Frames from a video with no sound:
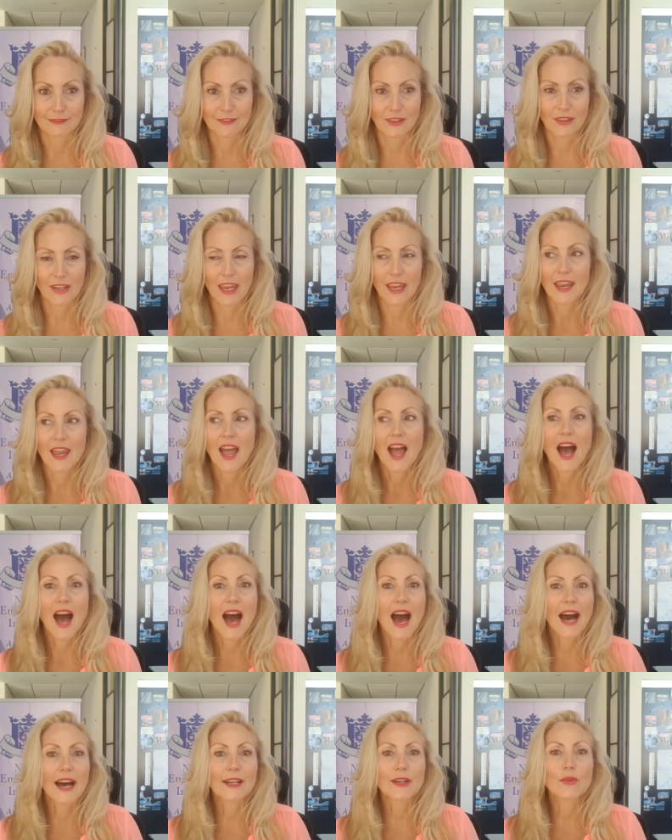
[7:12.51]
Okay,
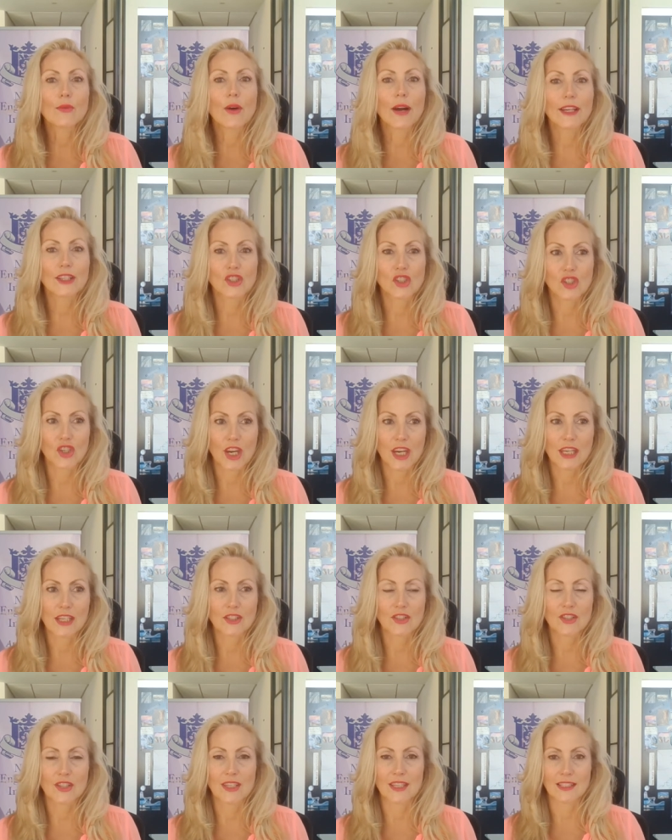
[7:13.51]
how do I
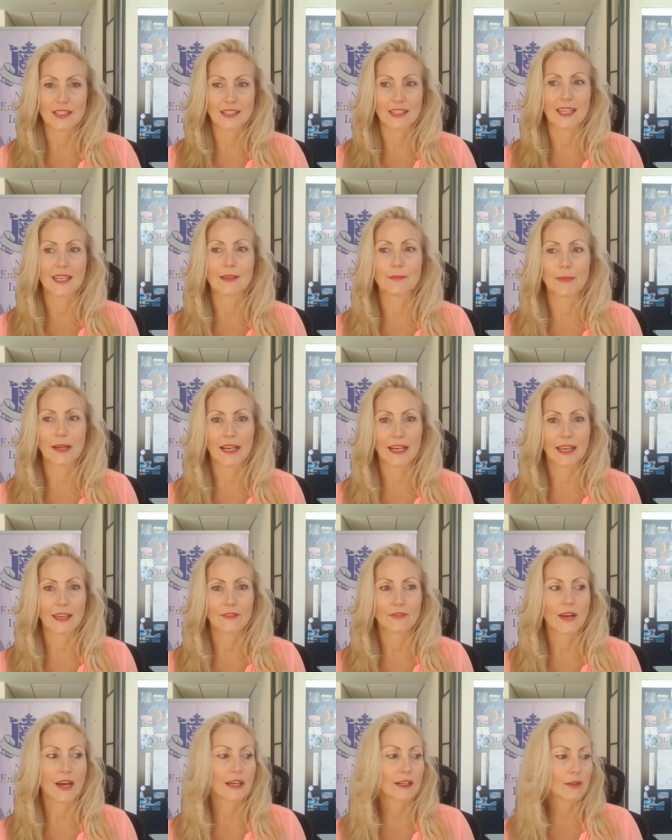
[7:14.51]
change this thing in my life?
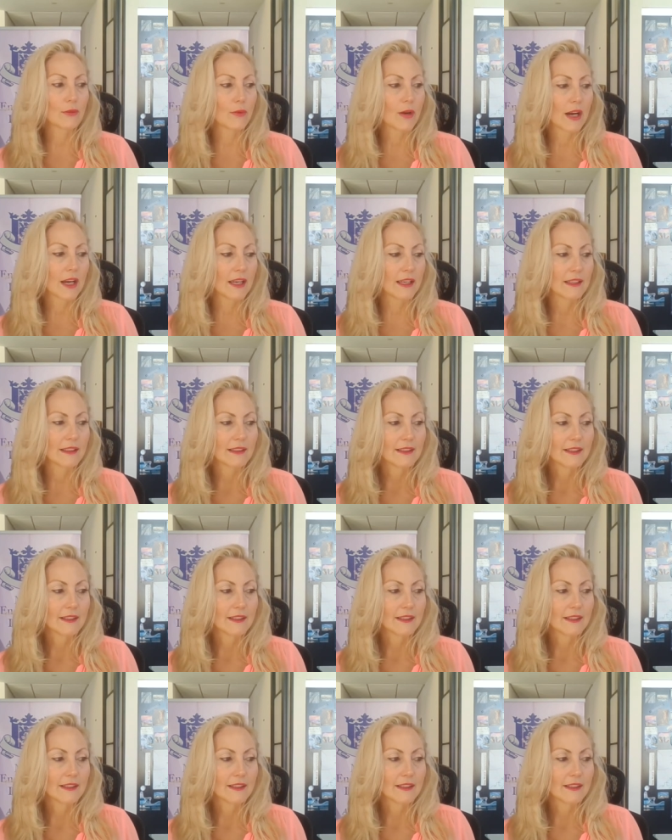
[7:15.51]
How do I